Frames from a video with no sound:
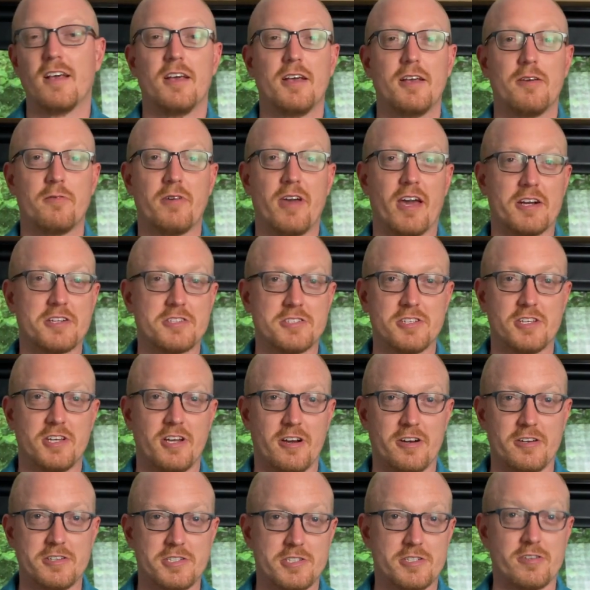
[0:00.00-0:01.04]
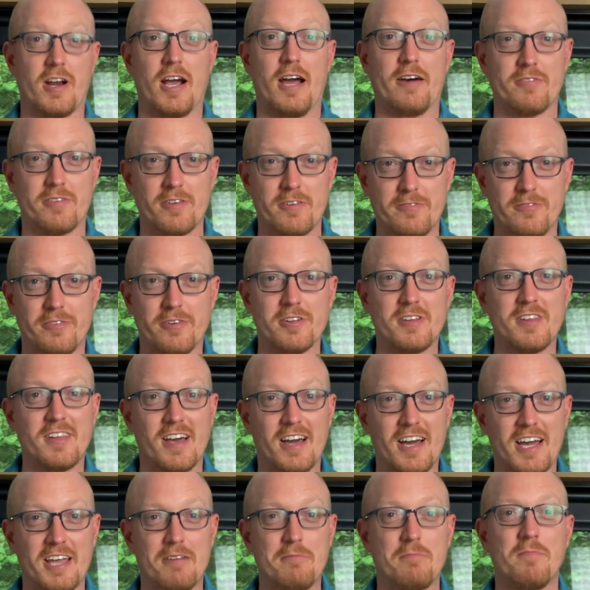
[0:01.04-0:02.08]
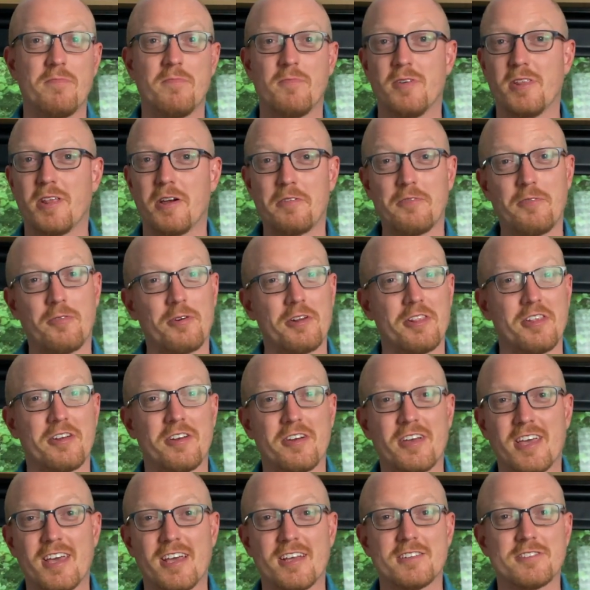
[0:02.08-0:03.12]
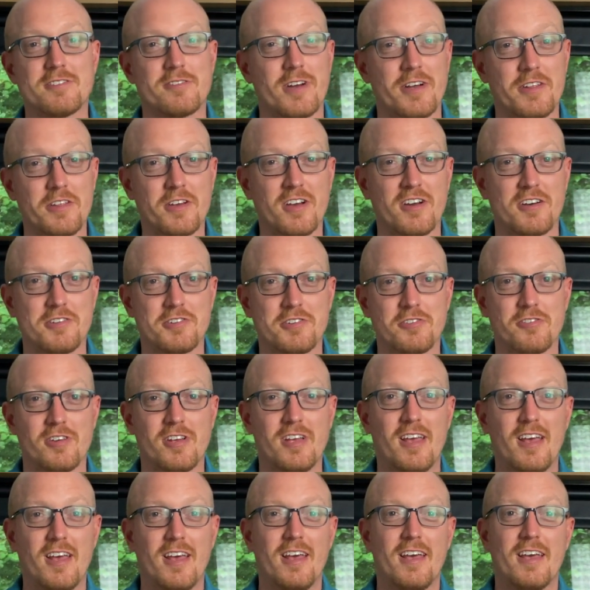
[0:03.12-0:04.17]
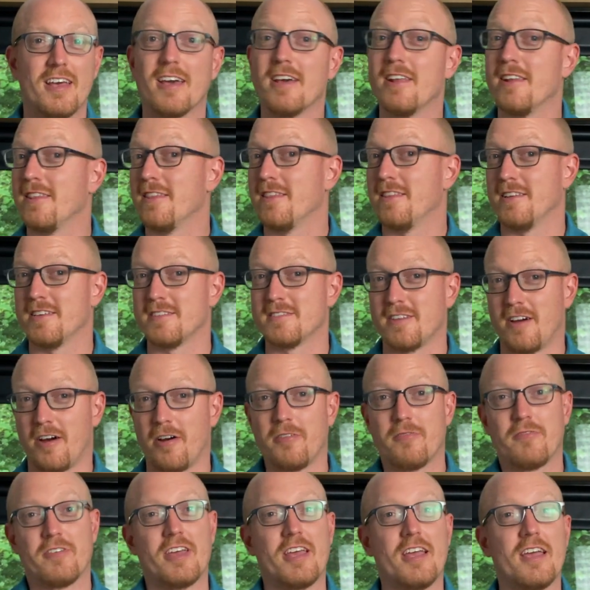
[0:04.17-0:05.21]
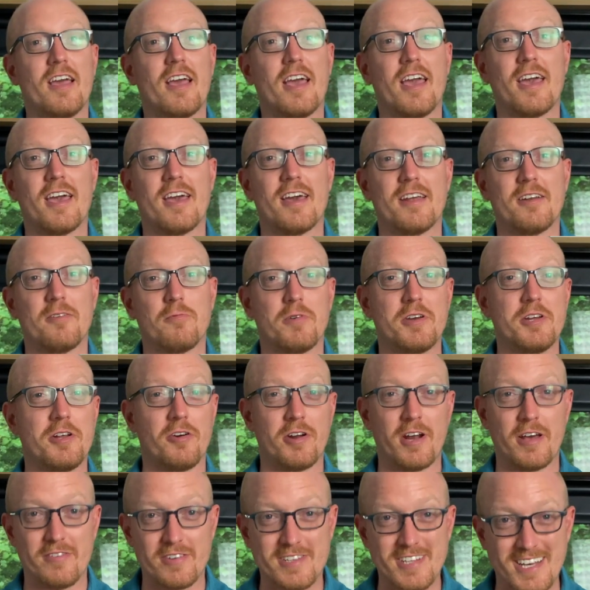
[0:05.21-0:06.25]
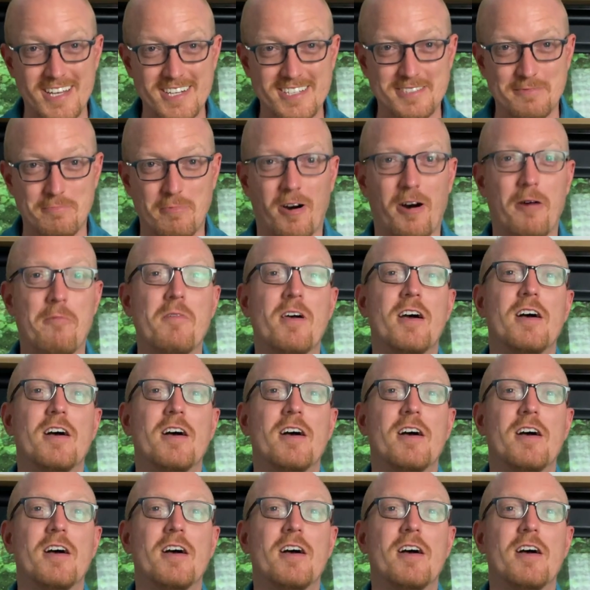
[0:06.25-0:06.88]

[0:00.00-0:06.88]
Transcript: We actually are traveling full-time with our 4 little kids around the country in this RV, and we don't have a tennis ball.